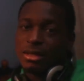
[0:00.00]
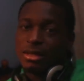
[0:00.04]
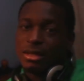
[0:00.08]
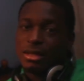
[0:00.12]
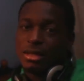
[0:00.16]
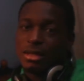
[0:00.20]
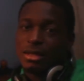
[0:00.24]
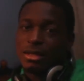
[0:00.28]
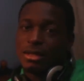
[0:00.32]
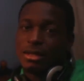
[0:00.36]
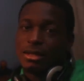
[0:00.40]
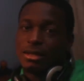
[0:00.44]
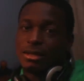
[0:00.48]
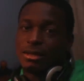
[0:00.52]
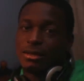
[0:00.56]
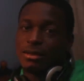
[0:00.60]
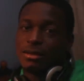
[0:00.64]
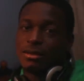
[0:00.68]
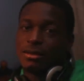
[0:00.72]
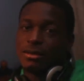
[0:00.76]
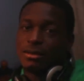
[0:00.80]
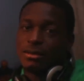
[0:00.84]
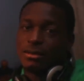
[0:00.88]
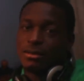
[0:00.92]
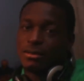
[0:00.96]
Yeah.
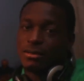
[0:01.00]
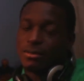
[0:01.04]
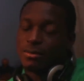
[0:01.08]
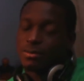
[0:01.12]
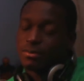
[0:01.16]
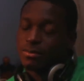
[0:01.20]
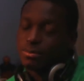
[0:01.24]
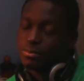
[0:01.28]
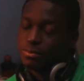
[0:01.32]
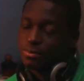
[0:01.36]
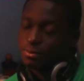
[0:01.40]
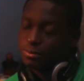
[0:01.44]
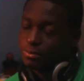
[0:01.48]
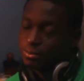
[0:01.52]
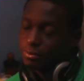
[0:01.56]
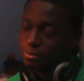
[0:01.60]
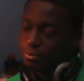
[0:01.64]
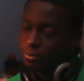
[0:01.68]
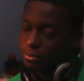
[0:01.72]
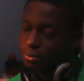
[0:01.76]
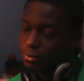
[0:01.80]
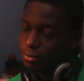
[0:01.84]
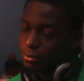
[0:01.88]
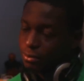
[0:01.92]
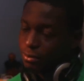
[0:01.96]
What's
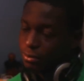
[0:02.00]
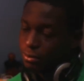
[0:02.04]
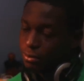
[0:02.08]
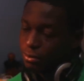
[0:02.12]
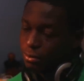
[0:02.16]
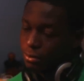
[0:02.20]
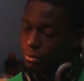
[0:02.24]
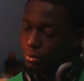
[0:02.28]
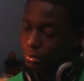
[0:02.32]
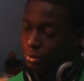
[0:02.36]
next for you?